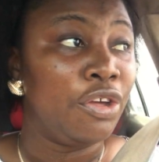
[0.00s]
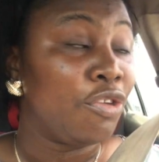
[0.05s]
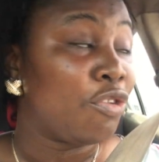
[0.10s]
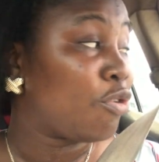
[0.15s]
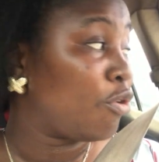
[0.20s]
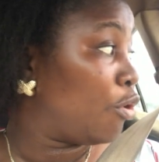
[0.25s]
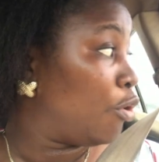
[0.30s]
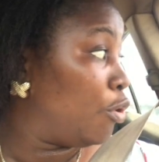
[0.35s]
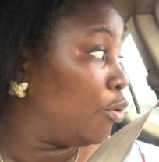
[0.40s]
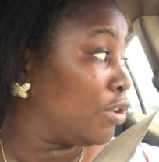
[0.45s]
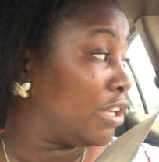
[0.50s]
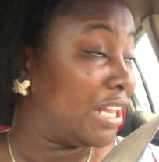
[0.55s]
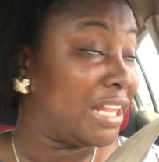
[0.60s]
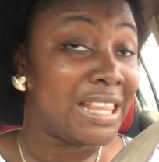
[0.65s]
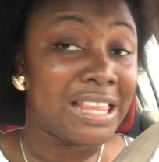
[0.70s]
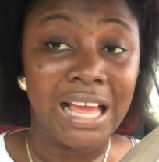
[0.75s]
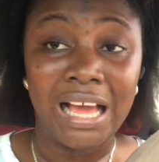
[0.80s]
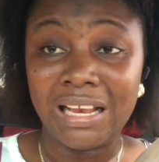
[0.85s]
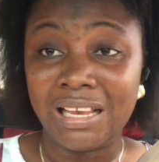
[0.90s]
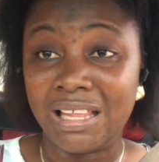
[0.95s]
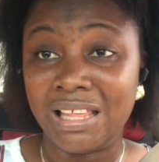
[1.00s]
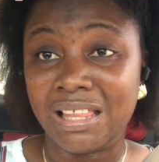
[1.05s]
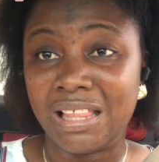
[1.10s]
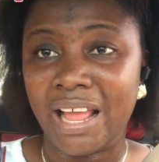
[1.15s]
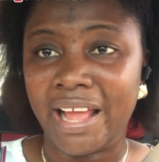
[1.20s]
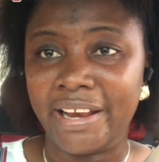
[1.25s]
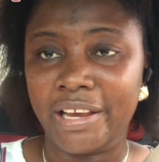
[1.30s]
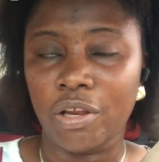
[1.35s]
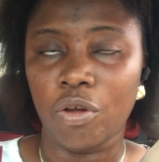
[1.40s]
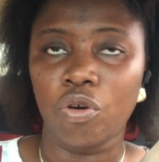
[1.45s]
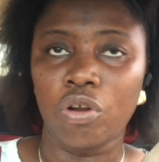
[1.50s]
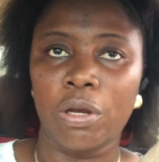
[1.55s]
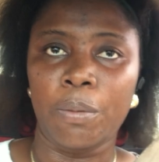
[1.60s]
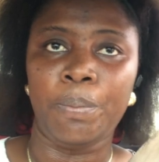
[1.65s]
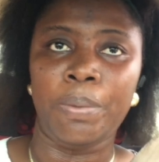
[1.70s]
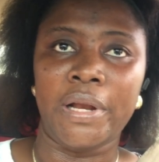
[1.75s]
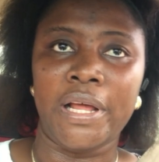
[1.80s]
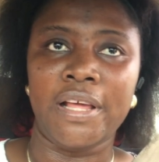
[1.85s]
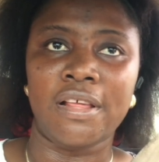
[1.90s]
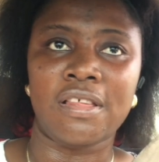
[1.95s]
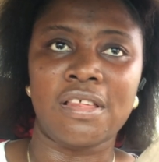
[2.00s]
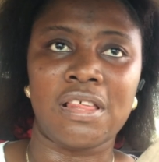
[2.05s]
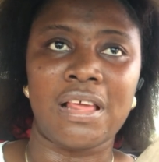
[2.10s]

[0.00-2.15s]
So this is like the only place